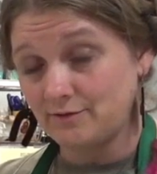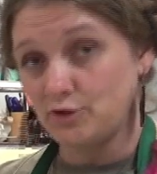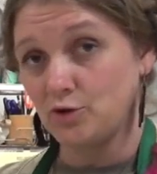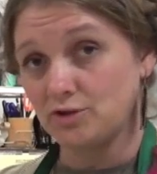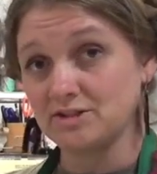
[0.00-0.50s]
if
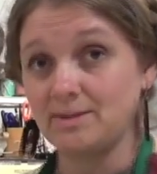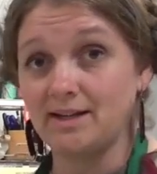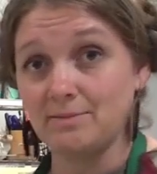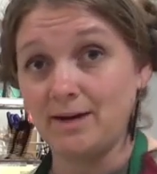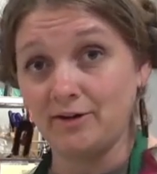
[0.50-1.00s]
you're going to make
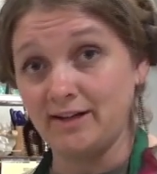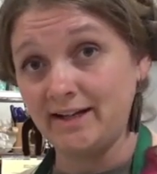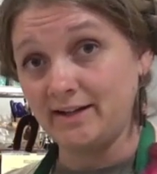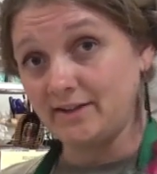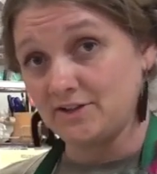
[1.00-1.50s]
a
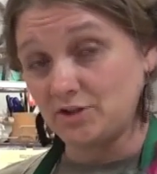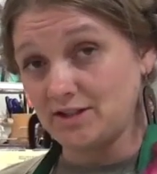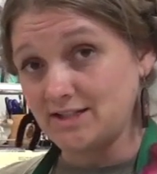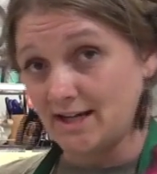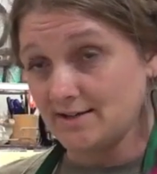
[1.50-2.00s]
marionette that's going to
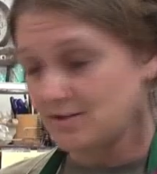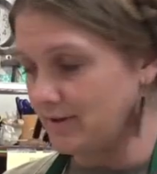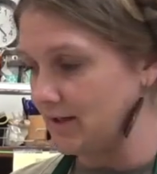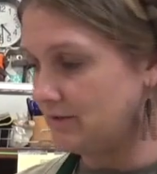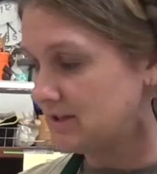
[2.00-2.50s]
dance
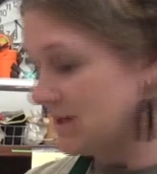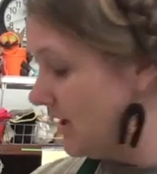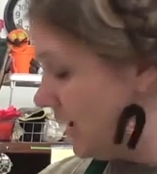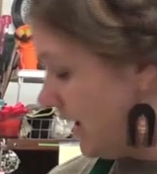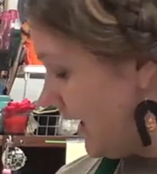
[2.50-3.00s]
around
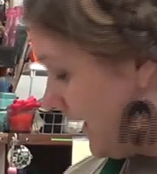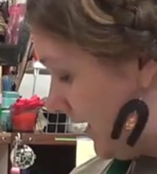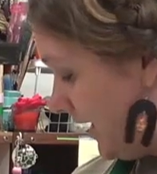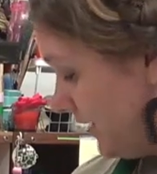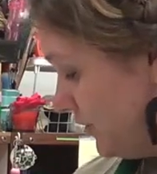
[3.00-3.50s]

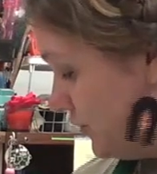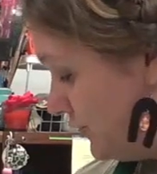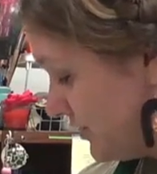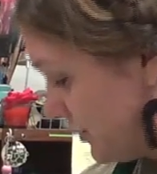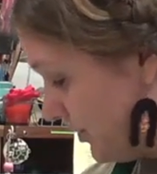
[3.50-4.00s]
and
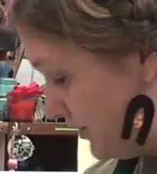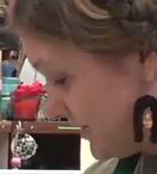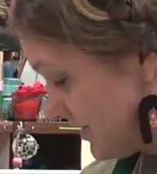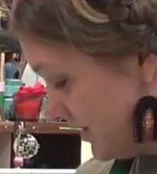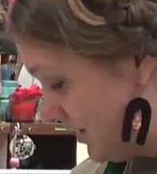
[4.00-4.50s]
use
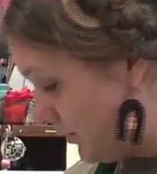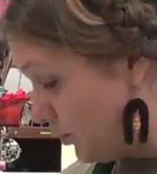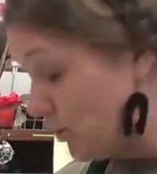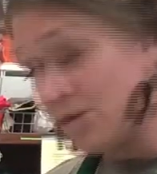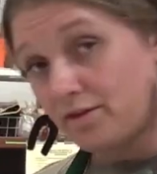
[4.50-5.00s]
those
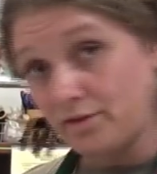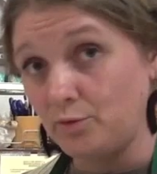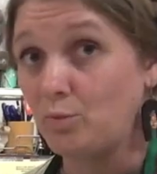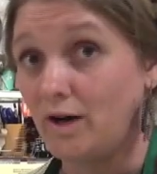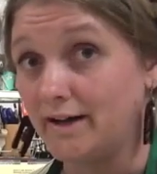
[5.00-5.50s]
with the
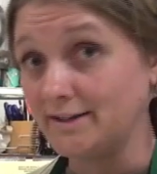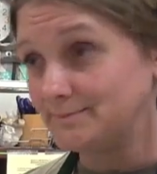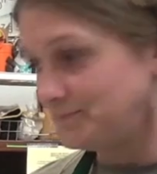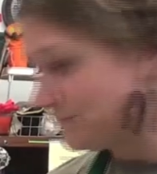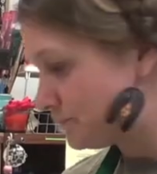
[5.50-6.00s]
wire.
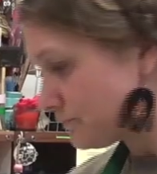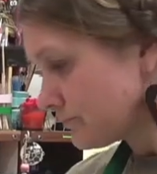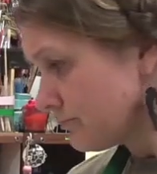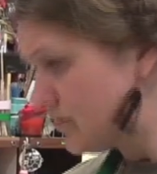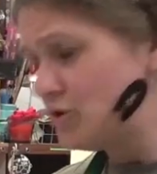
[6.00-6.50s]

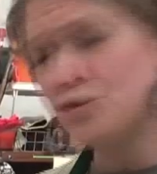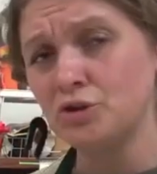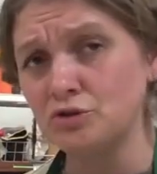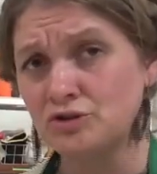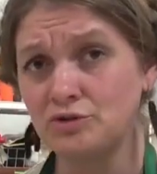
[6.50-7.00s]
You could
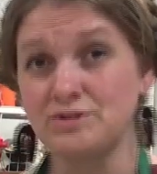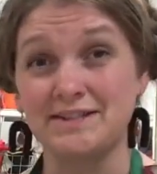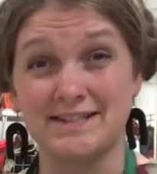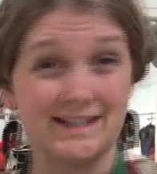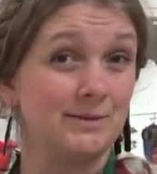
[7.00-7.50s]
also use a
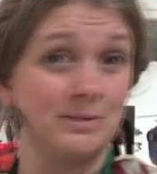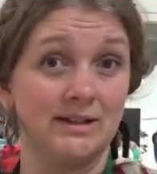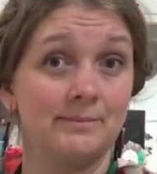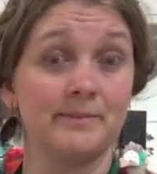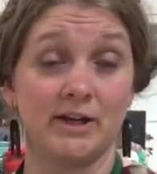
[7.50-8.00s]

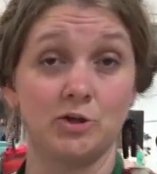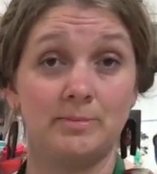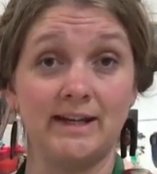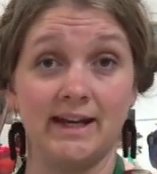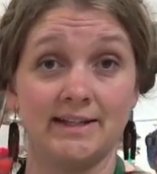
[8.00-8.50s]
stapler, that could
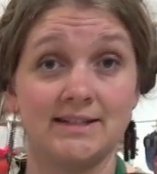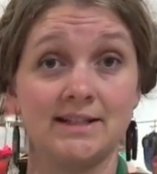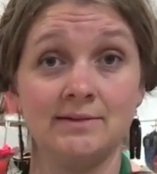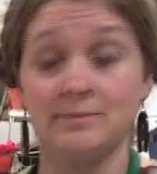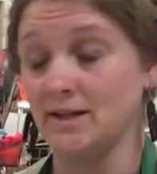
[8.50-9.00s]
be
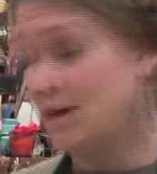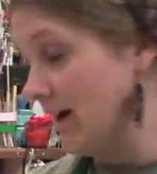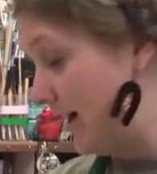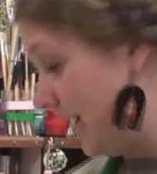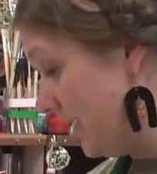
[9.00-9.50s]
handy.
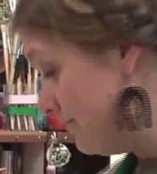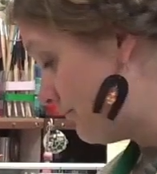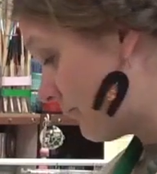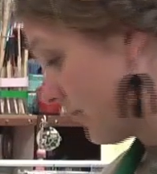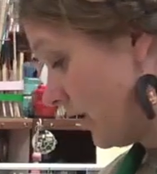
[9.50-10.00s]

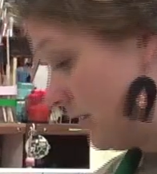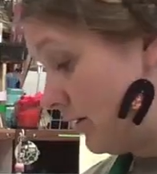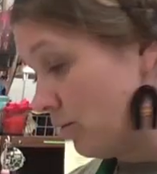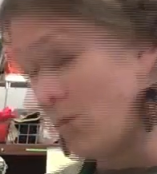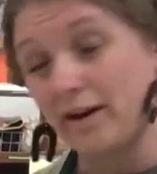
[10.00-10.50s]

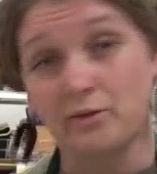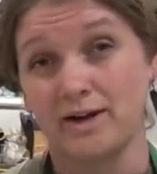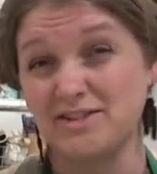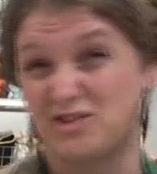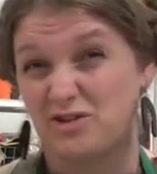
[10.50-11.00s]
What other
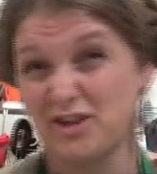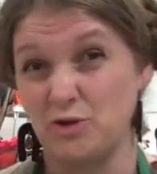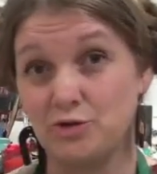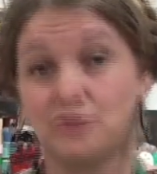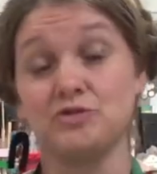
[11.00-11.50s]
ways do you think
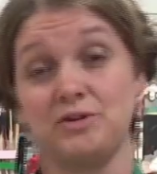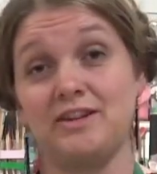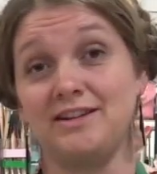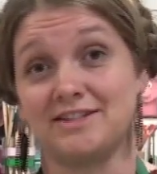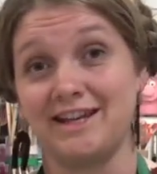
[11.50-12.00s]
you could join
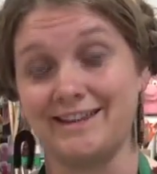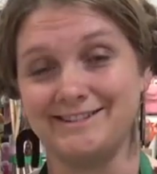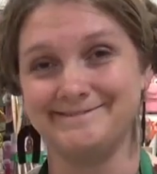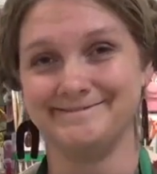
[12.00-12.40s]
things together?